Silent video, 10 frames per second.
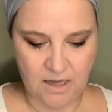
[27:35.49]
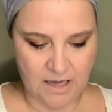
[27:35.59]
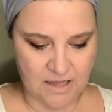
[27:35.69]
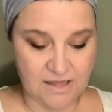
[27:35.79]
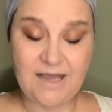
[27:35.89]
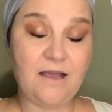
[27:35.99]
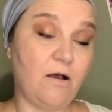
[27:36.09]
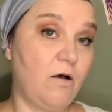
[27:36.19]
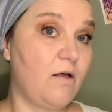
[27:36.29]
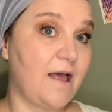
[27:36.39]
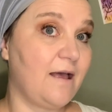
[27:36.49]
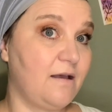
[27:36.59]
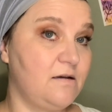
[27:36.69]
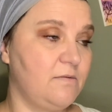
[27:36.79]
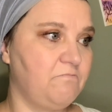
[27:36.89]
and they all
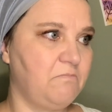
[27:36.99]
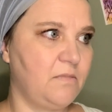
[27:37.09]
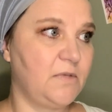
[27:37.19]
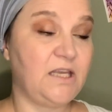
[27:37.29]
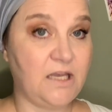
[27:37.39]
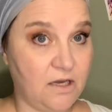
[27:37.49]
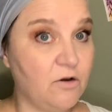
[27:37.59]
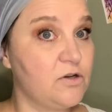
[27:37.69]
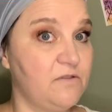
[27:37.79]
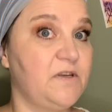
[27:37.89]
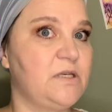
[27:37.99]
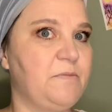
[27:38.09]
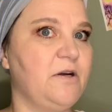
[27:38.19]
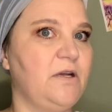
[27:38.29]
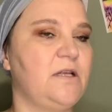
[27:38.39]
had years of
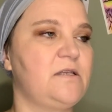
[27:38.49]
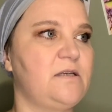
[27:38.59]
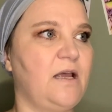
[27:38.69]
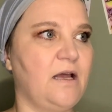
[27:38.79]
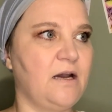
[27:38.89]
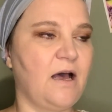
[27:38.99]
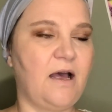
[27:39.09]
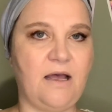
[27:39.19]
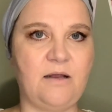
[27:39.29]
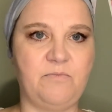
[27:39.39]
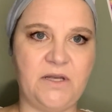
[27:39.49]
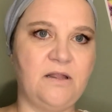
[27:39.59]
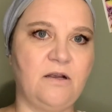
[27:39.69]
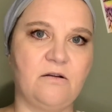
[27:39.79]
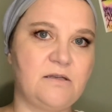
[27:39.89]
experience, and I had been
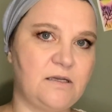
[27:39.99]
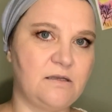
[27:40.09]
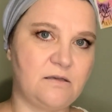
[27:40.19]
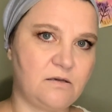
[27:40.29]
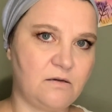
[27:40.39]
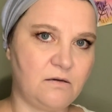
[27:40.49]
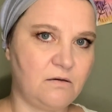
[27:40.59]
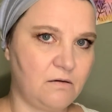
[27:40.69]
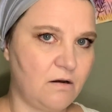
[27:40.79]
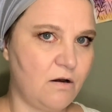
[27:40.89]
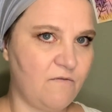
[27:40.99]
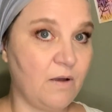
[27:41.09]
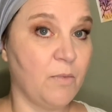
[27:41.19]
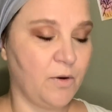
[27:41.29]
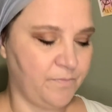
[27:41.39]
there since November.